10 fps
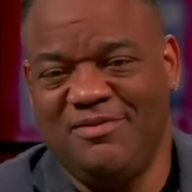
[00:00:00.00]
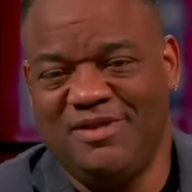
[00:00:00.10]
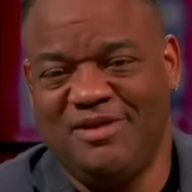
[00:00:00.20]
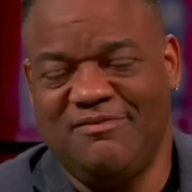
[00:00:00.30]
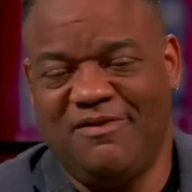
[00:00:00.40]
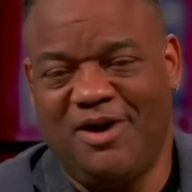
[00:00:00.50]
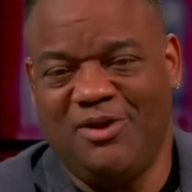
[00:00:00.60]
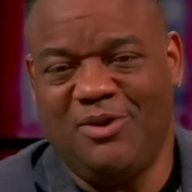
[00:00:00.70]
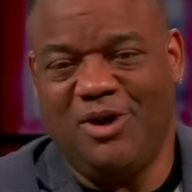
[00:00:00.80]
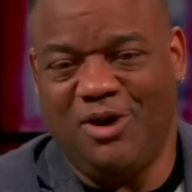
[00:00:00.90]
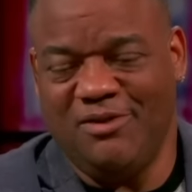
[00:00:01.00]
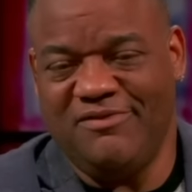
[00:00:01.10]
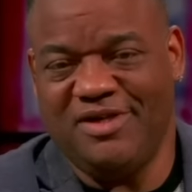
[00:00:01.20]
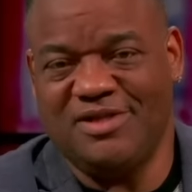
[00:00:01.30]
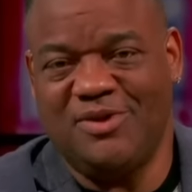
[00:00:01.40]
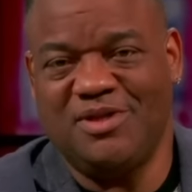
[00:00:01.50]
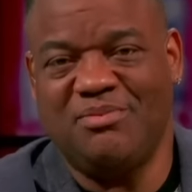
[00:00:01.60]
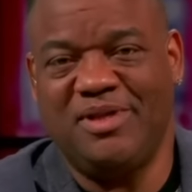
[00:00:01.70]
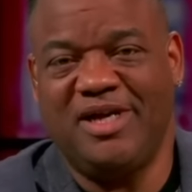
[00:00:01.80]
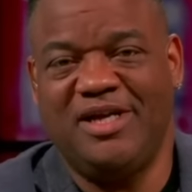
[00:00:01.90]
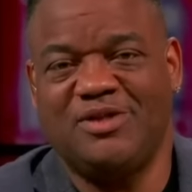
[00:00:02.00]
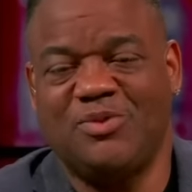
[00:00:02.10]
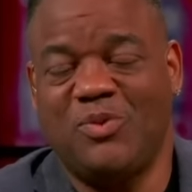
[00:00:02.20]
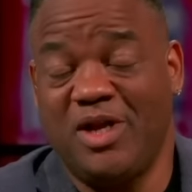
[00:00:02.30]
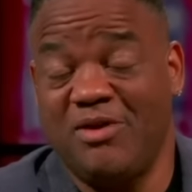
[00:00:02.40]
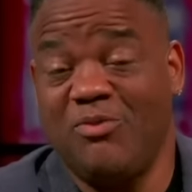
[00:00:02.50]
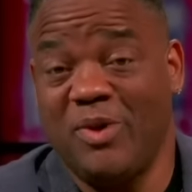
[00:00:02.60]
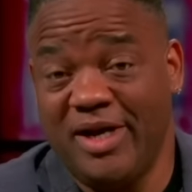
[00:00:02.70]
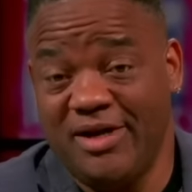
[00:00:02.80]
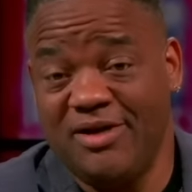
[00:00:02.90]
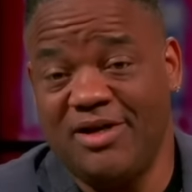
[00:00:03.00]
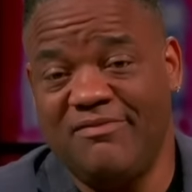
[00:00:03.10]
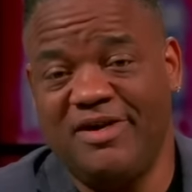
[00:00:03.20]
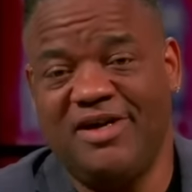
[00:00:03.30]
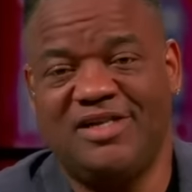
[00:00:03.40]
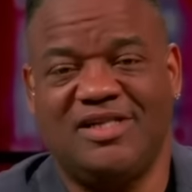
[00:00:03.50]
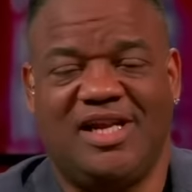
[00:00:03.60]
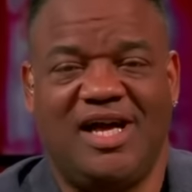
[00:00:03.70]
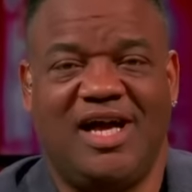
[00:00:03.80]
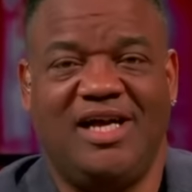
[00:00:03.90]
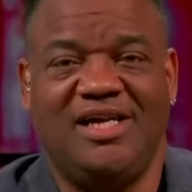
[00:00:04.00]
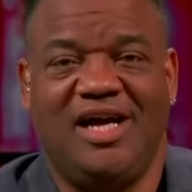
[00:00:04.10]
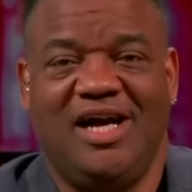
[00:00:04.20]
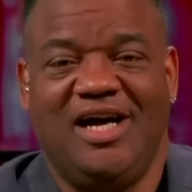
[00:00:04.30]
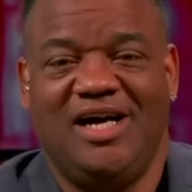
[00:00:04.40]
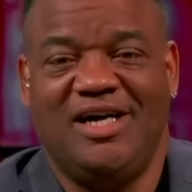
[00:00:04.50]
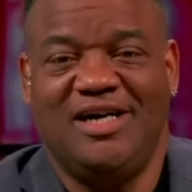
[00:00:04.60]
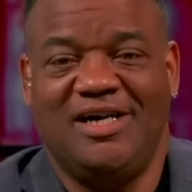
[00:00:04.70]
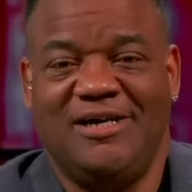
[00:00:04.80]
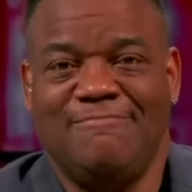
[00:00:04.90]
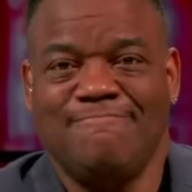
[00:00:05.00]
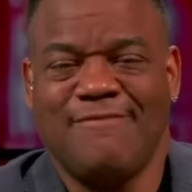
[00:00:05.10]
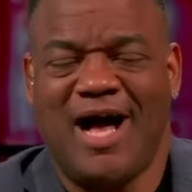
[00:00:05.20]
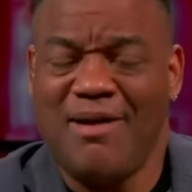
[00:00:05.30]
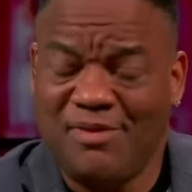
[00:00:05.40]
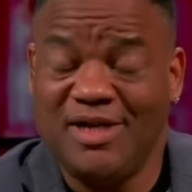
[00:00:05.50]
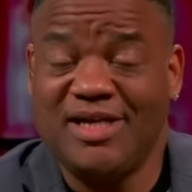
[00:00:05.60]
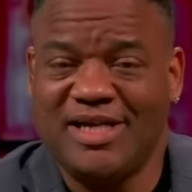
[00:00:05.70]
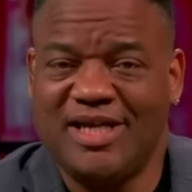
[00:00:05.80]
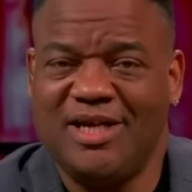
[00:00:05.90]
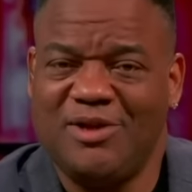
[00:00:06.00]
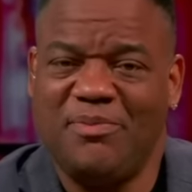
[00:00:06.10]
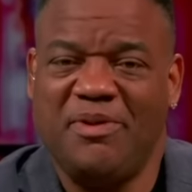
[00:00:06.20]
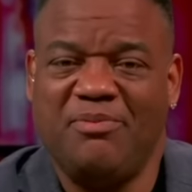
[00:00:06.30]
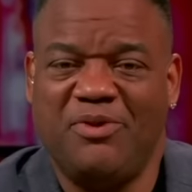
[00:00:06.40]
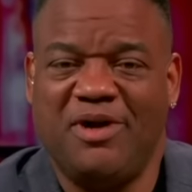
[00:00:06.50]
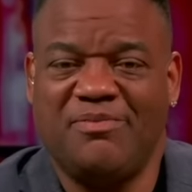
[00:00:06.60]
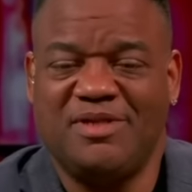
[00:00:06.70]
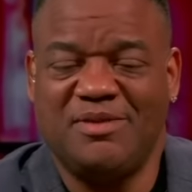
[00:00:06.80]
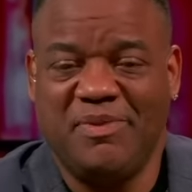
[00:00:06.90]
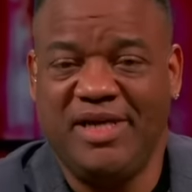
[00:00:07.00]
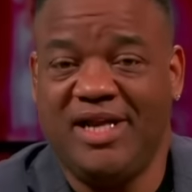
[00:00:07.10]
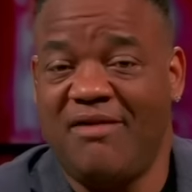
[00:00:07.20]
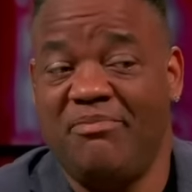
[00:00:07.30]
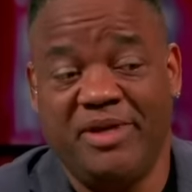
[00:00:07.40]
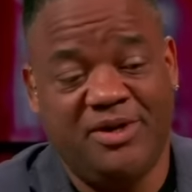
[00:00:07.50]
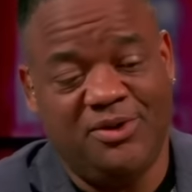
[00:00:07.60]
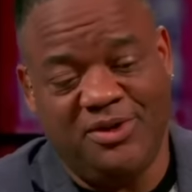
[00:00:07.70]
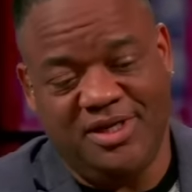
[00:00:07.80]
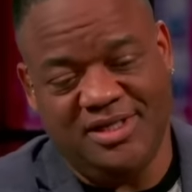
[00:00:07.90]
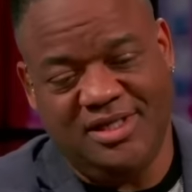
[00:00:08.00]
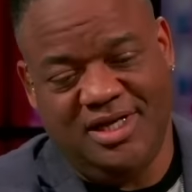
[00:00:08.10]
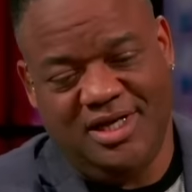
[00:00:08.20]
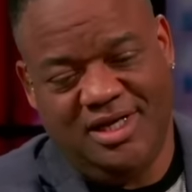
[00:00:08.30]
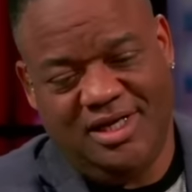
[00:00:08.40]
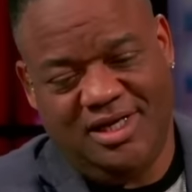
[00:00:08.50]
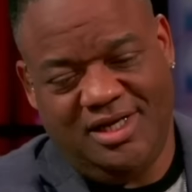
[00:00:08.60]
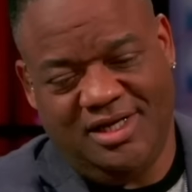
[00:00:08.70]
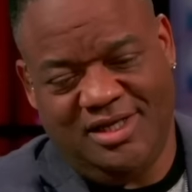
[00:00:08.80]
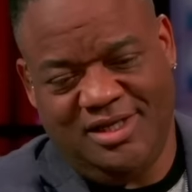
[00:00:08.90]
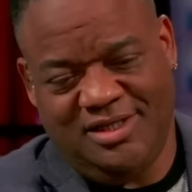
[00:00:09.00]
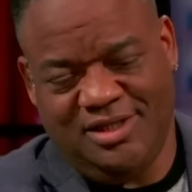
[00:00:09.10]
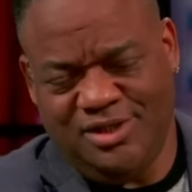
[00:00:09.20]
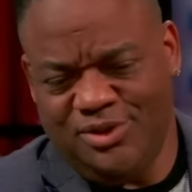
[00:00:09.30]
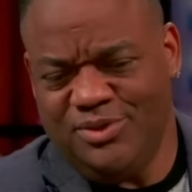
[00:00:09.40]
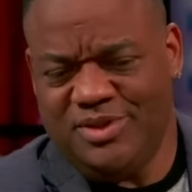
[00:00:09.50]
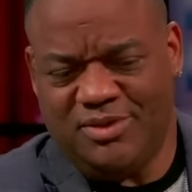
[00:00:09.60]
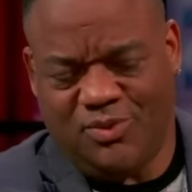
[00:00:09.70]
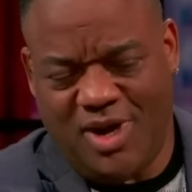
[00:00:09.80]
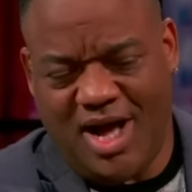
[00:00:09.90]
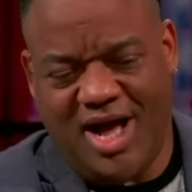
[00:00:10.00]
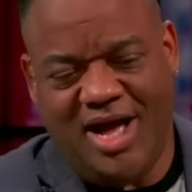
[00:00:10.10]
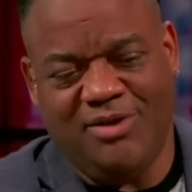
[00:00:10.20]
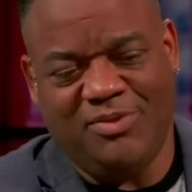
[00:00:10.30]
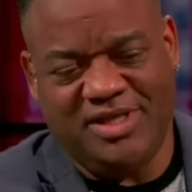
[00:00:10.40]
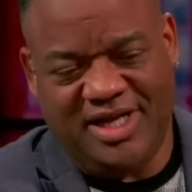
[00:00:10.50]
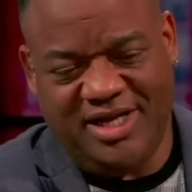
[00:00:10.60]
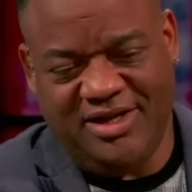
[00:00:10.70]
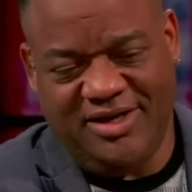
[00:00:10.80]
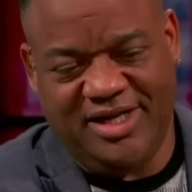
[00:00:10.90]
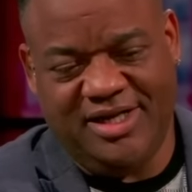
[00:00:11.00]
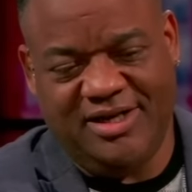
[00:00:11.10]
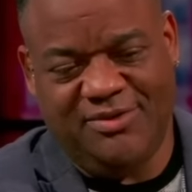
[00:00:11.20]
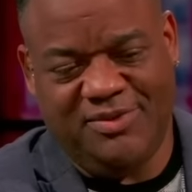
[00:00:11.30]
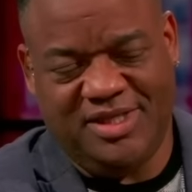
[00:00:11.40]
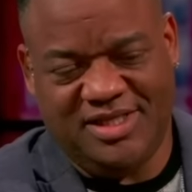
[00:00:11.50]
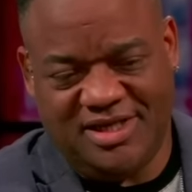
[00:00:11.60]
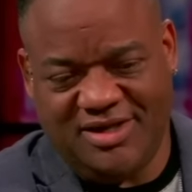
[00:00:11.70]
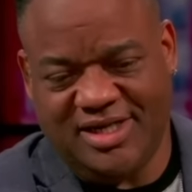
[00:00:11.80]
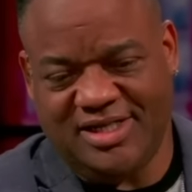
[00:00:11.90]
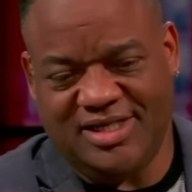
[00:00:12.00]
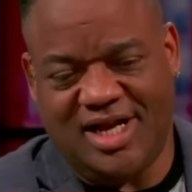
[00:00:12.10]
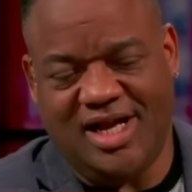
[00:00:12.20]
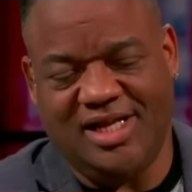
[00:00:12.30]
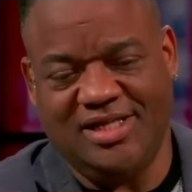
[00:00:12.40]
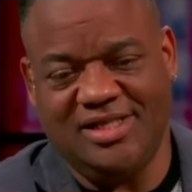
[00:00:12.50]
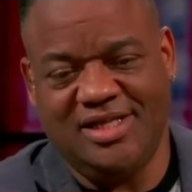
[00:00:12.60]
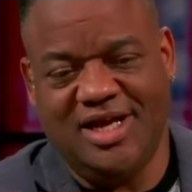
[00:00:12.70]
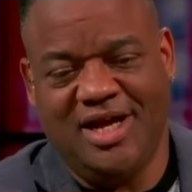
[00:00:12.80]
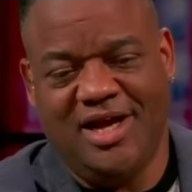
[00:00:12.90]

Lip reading: that follow all of us on The Blaze are well aware of Eric July. I'm going to get a little bit more up to speed. I've been on The News and Why with Eric, with Sarah Gonzalez,